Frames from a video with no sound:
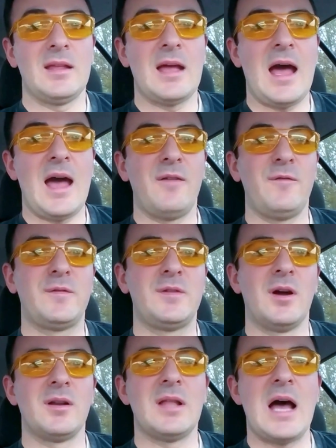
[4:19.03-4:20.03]
I've
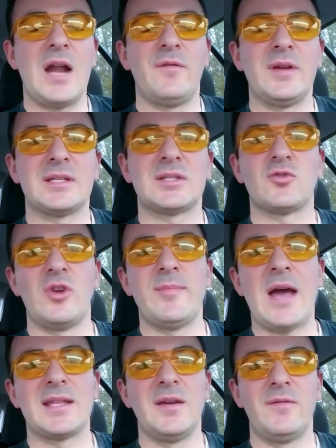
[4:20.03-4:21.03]
done a lot of
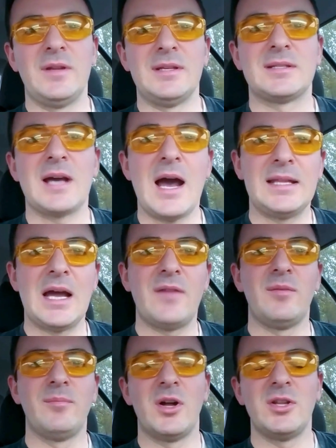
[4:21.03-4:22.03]
extreme activities,
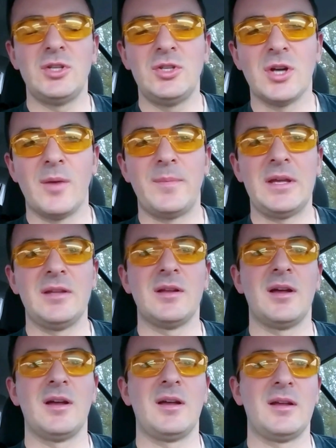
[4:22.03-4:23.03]
skydiving, bungee jumping,
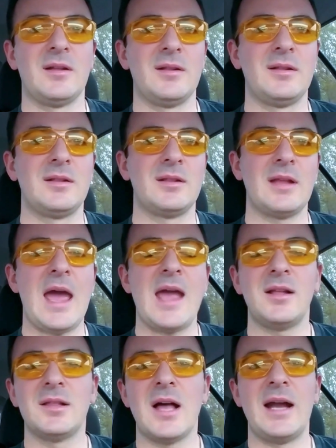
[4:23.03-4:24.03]

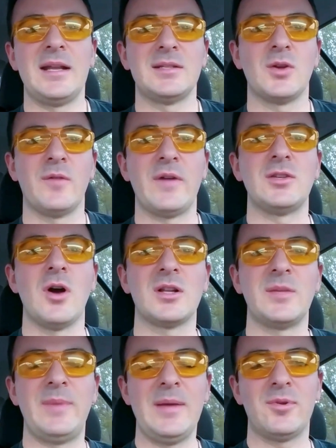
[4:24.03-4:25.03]
hang gliding. So if I
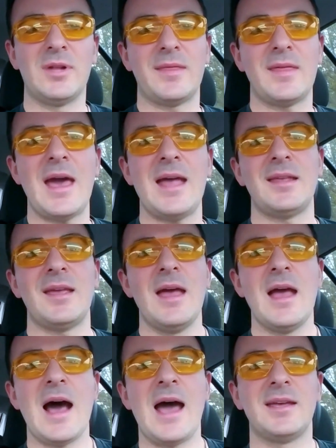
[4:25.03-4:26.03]
talk to people like that,
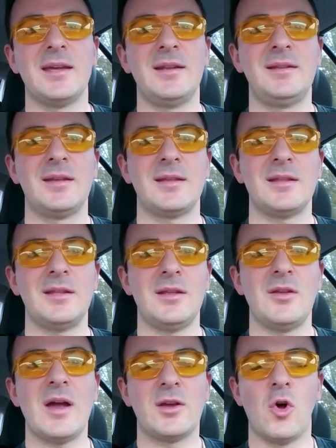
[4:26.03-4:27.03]
I could
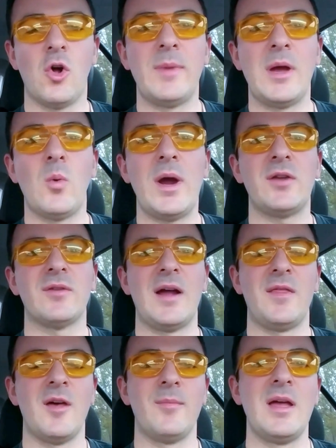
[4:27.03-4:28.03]
hold my weight
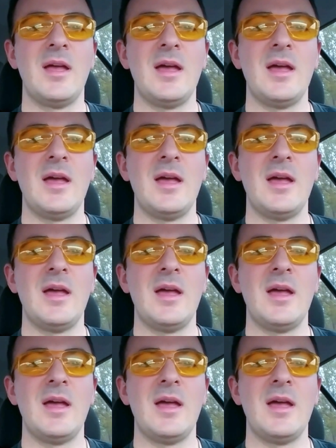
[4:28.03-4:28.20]
around them.